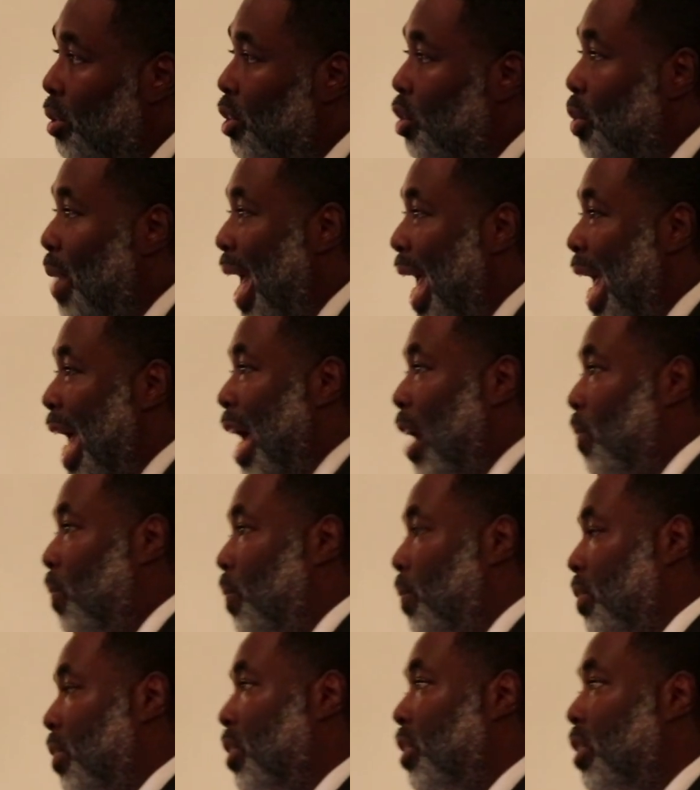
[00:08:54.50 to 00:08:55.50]
to
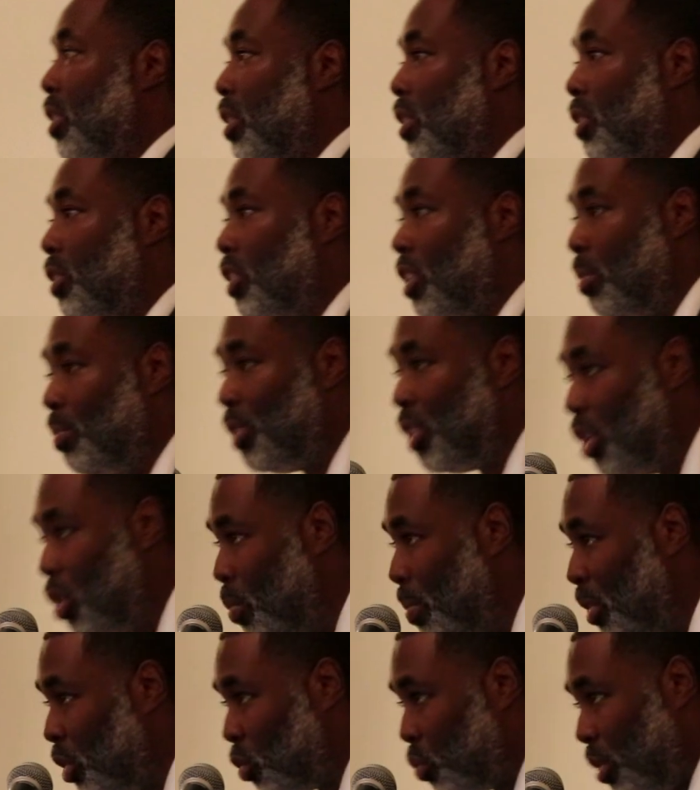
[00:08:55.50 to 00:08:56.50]
have some
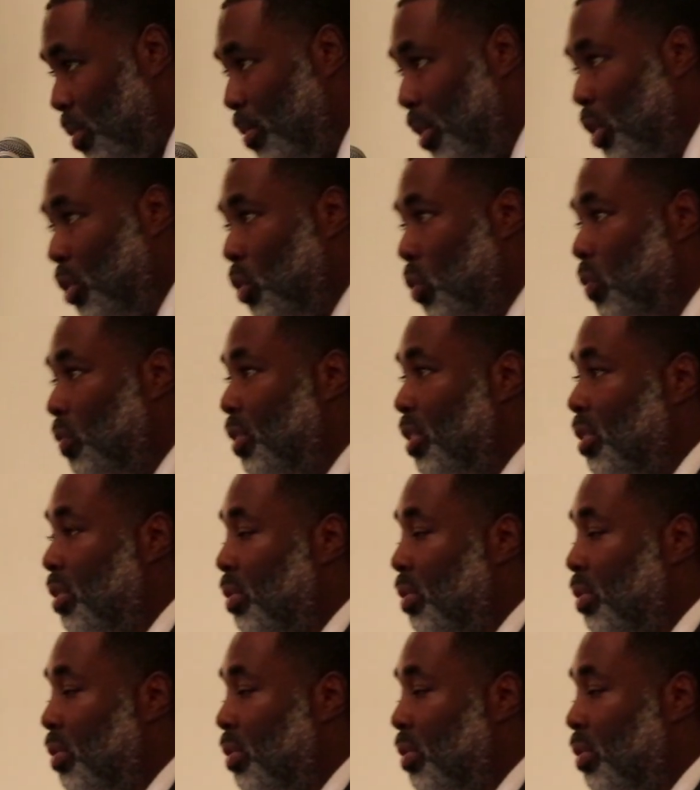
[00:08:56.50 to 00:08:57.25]
tumors removed.